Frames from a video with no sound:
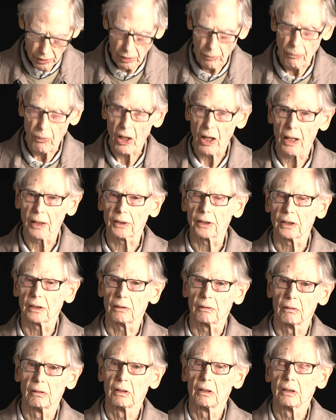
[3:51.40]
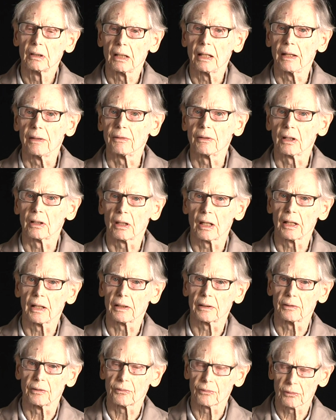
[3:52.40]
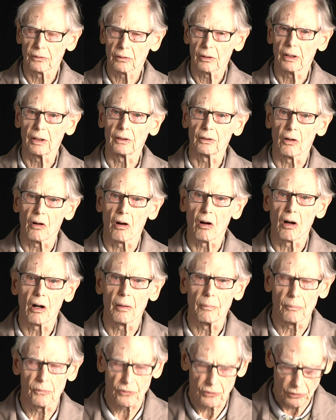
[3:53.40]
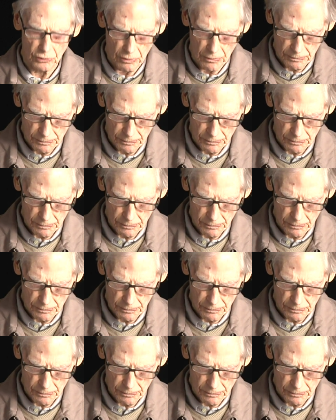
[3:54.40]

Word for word: the body, and the legs and arms.